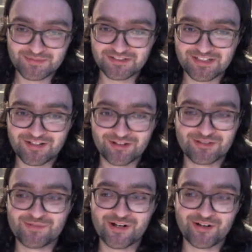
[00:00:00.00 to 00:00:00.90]
see you all
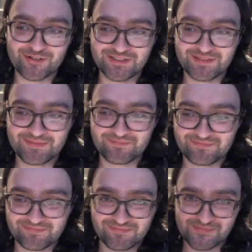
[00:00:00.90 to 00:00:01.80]
tomorrow.
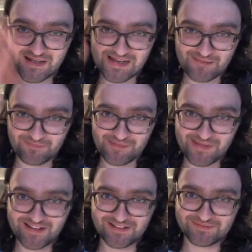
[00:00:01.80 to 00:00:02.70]
Bye bye.